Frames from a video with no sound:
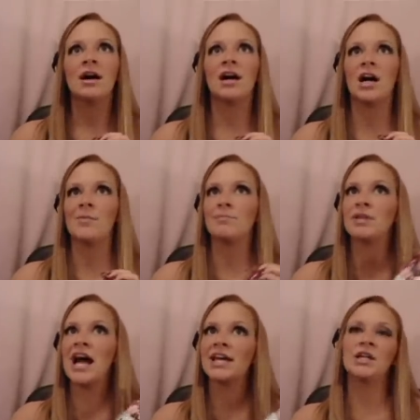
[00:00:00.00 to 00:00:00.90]
Um,
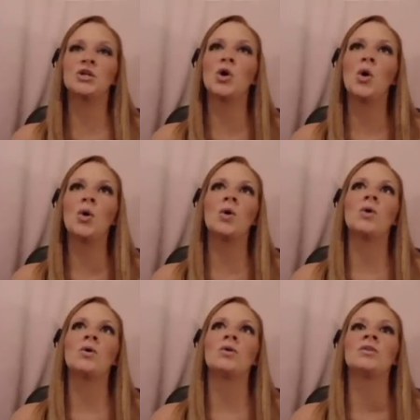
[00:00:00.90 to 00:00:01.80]
black and
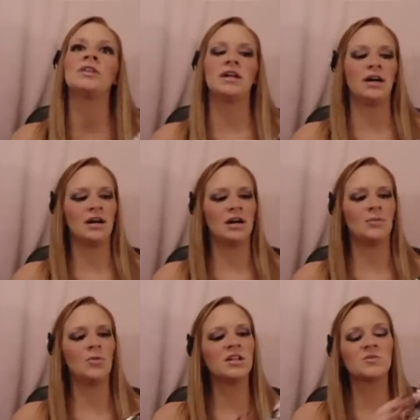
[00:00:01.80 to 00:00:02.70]
gold,
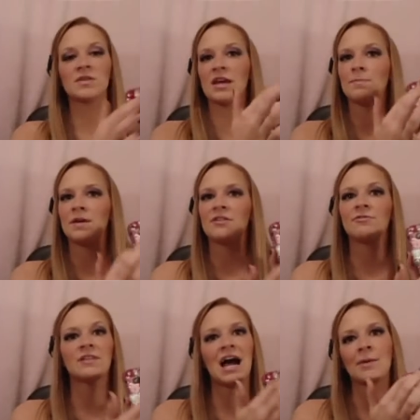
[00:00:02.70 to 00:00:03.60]
um, ones with like big
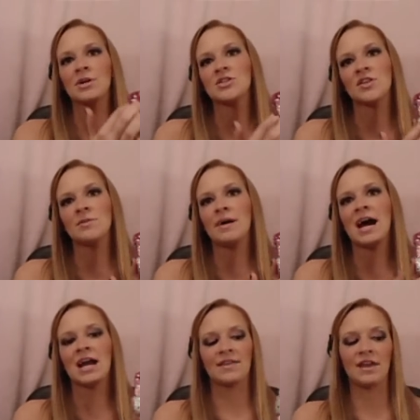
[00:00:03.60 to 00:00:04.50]
flowers on the
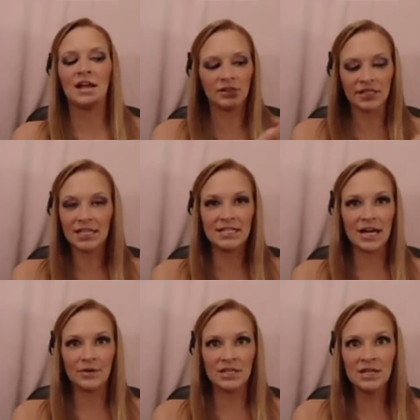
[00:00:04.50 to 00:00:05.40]
back, and then Hello Kitty
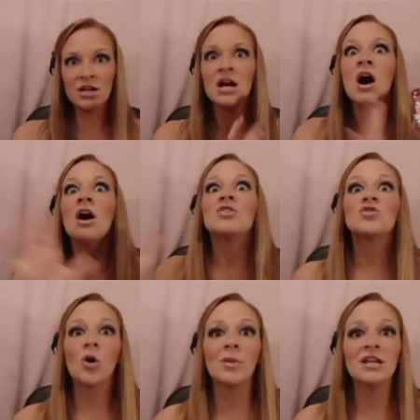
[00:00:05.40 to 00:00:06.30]
down here.
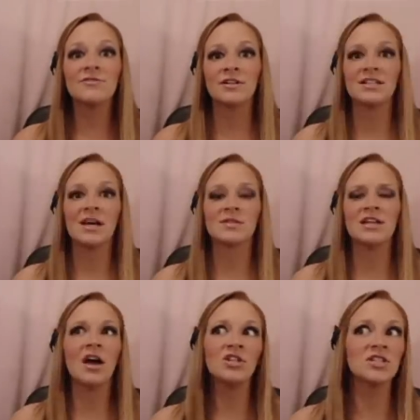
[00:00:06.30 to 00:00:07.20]
So many different types.
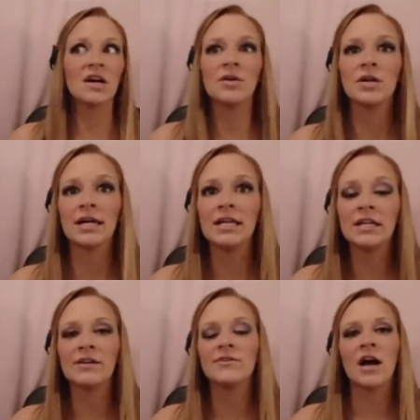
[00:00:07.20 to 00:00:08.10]
And not just Hello Kitty,
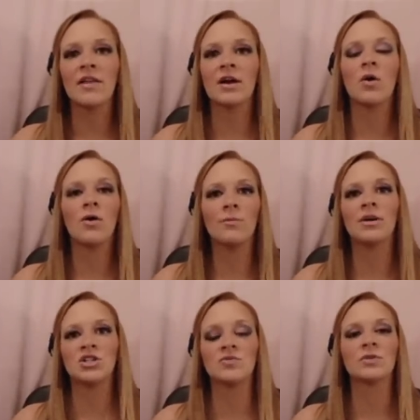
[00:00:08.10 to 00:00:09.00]
they've got like a whole
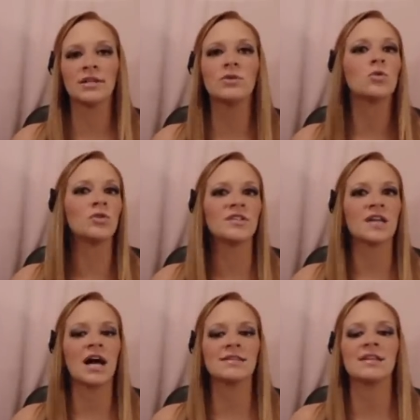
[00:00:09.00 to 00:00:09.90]
bunch of really cool
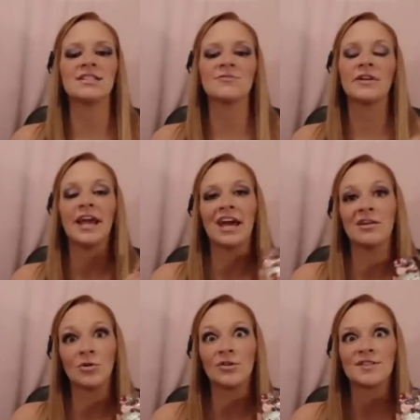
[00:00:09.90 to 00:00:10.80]
designs, like different
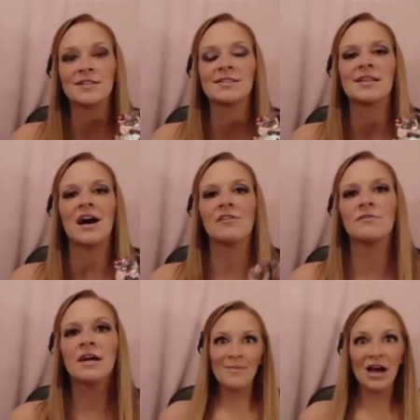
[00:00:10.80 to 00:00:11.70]
animals and stuff.
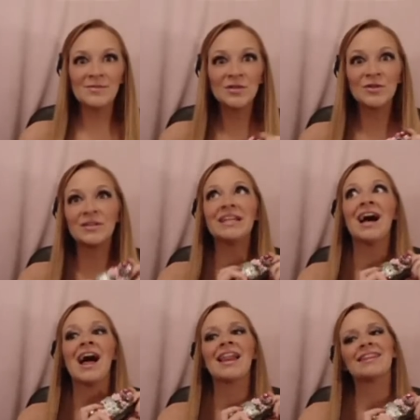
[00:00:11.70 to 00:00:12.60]
I'm absolutely
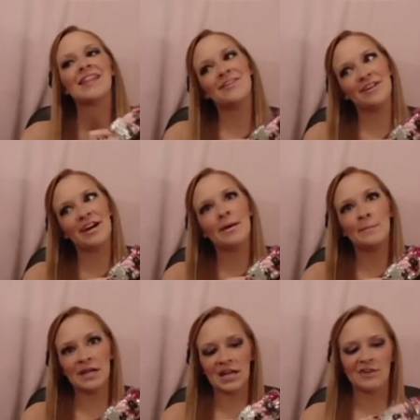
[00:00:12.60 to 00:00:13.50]
loving
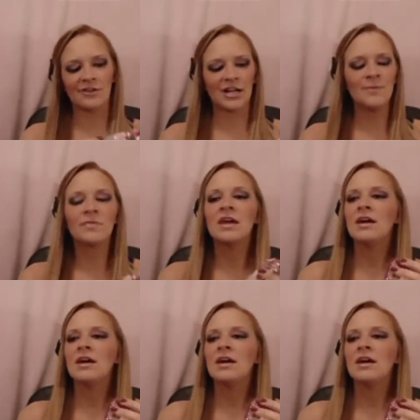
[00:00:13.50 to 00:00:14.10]
my cover.